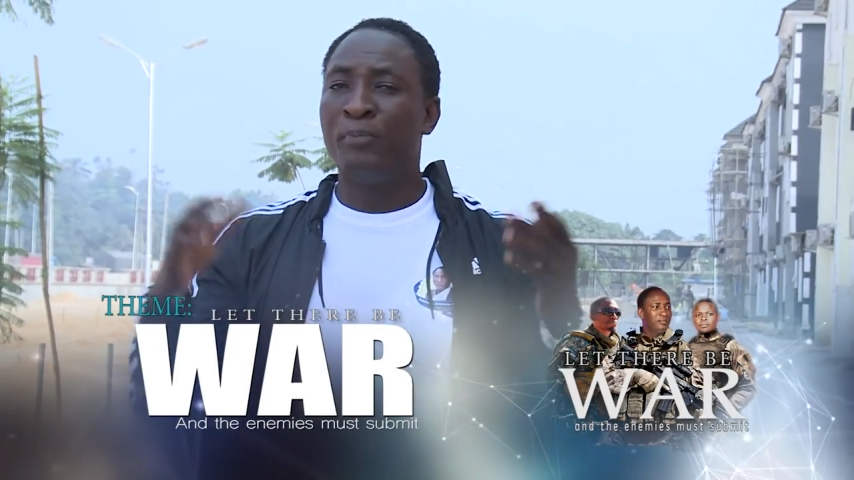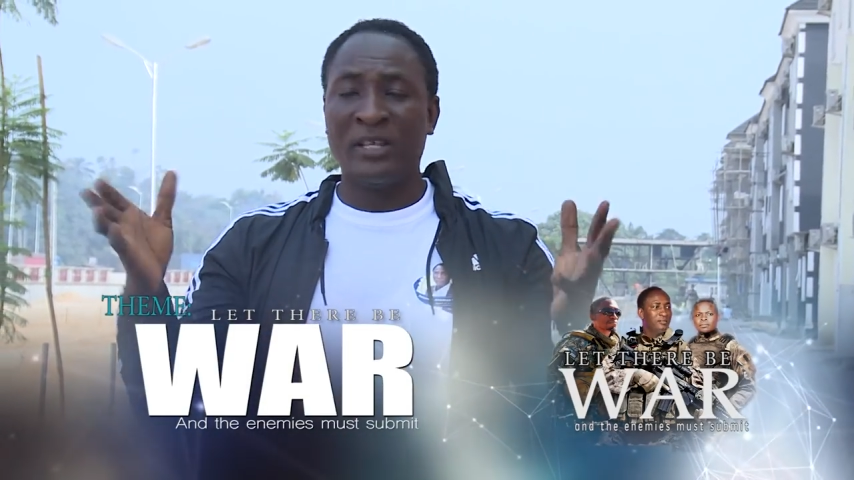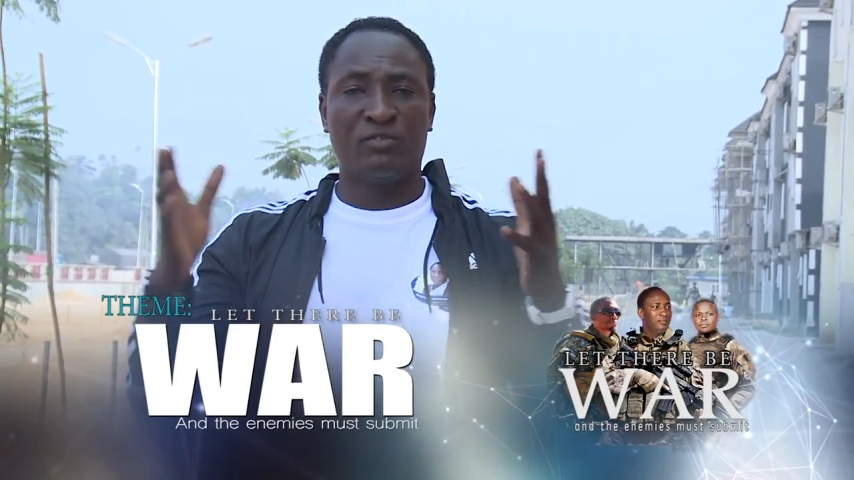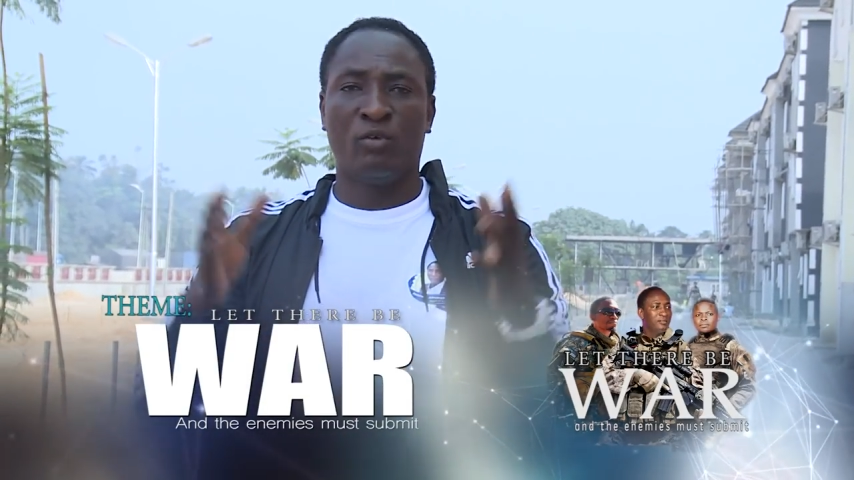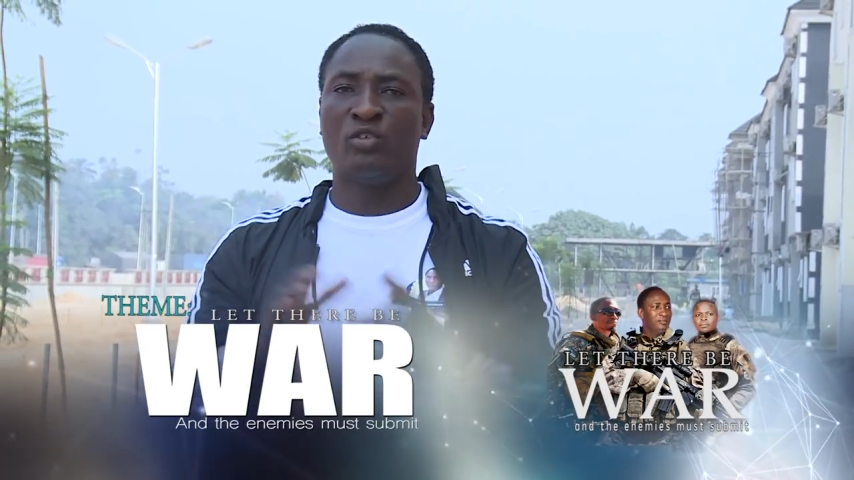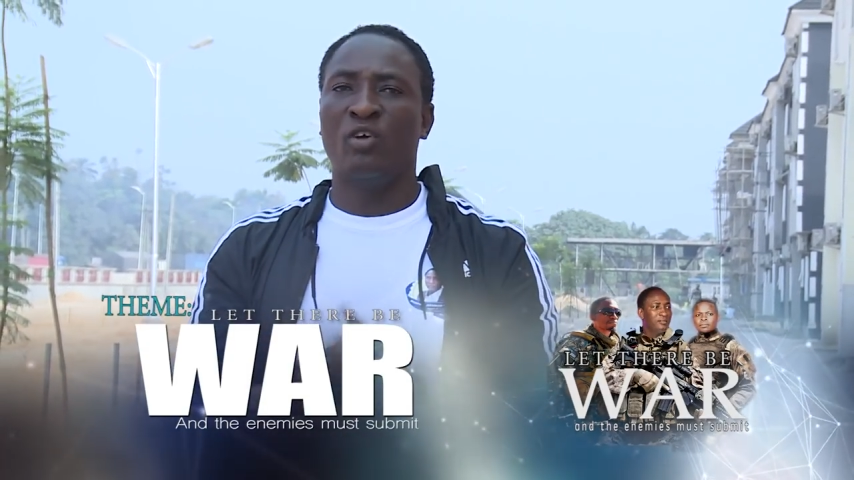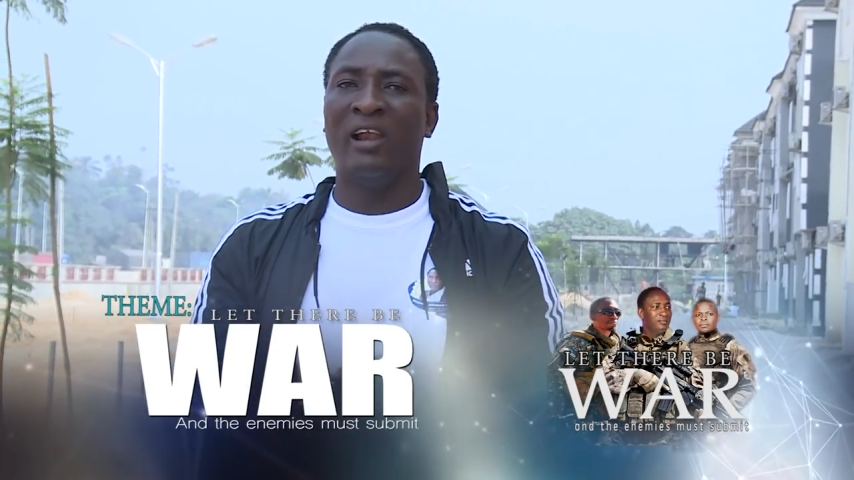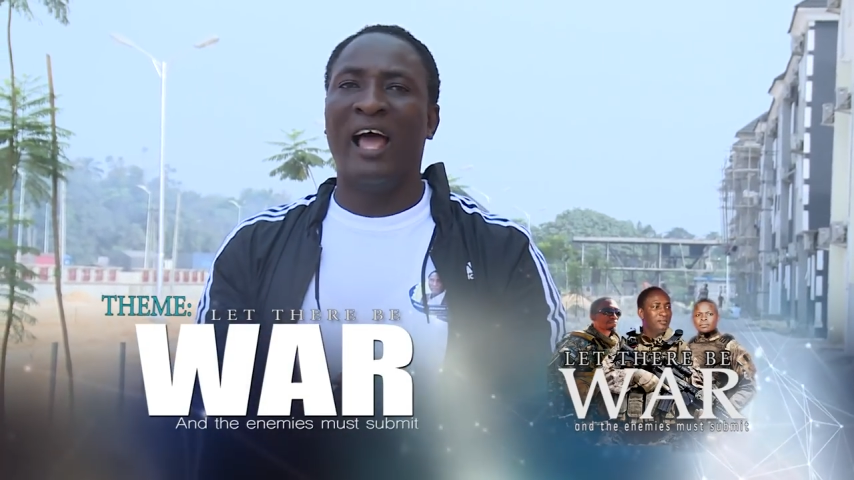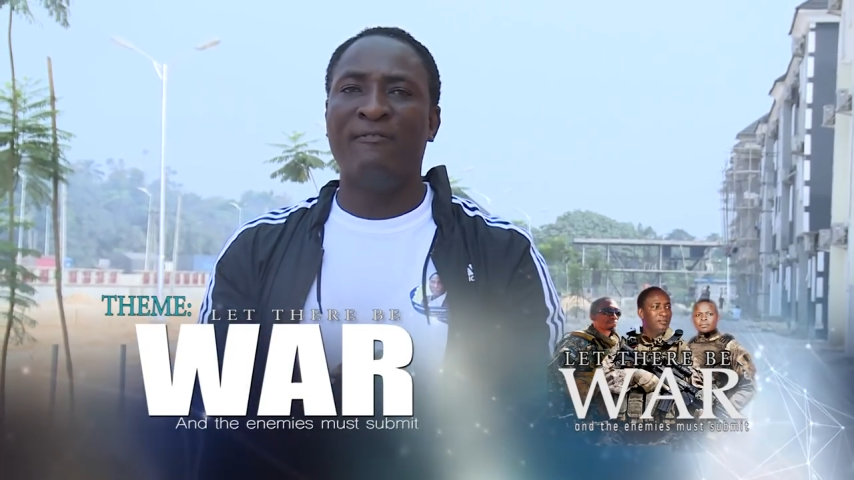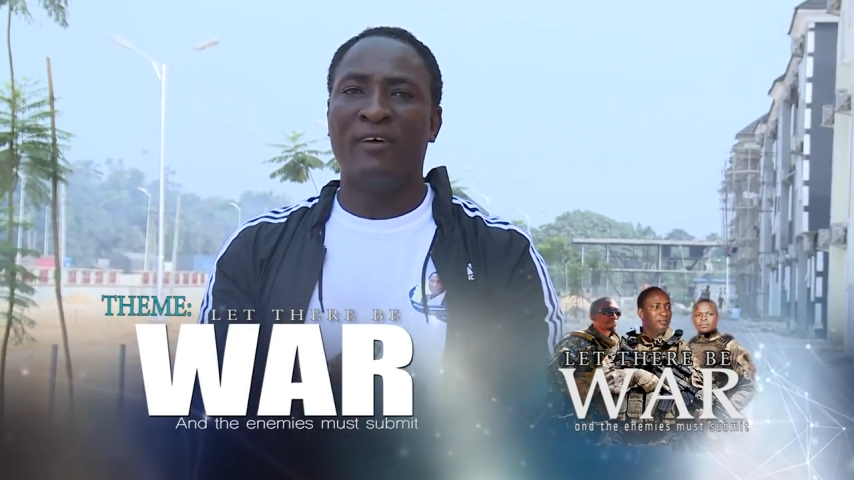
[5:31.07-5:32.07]
peaceful to
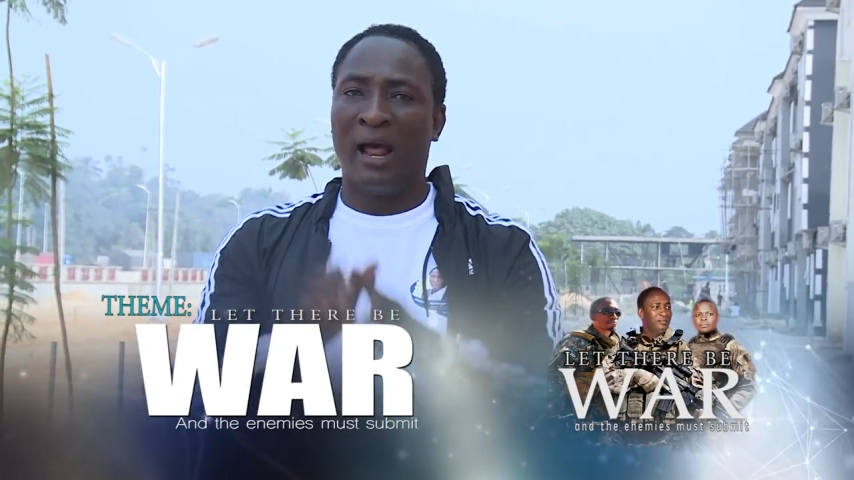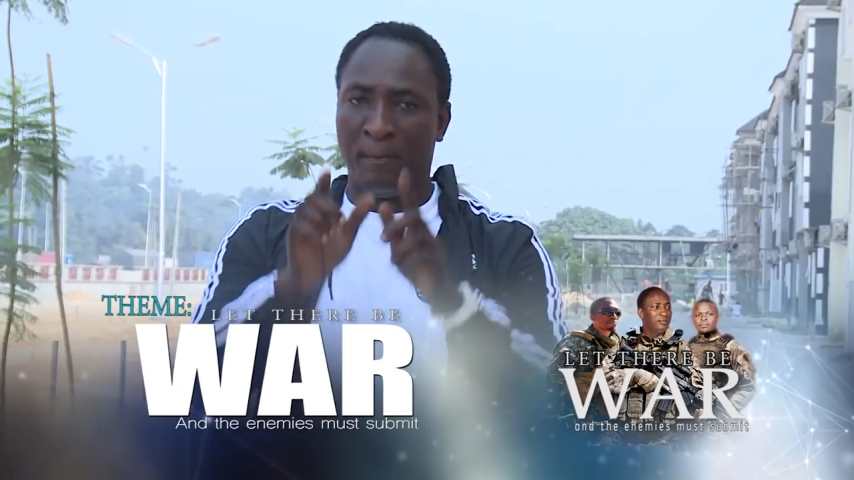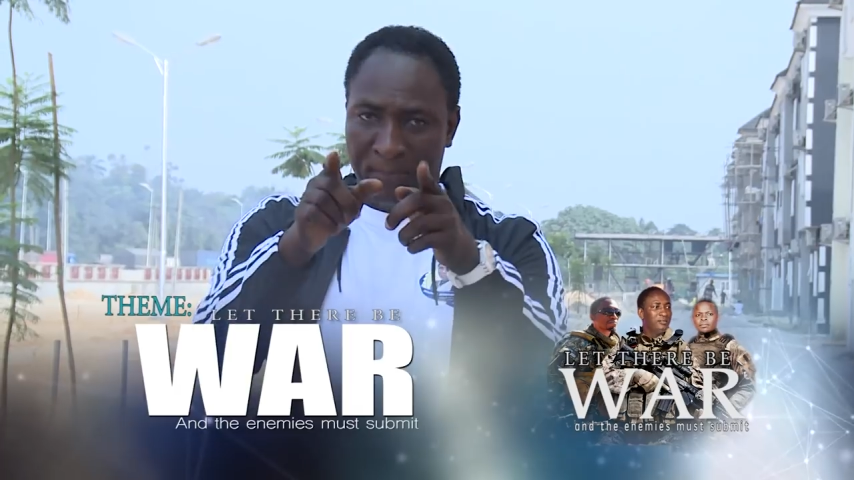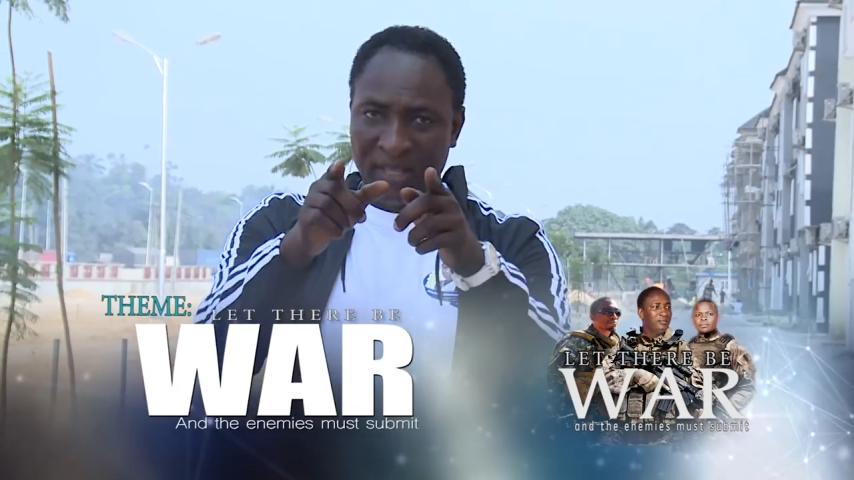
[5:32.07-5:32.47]
your life and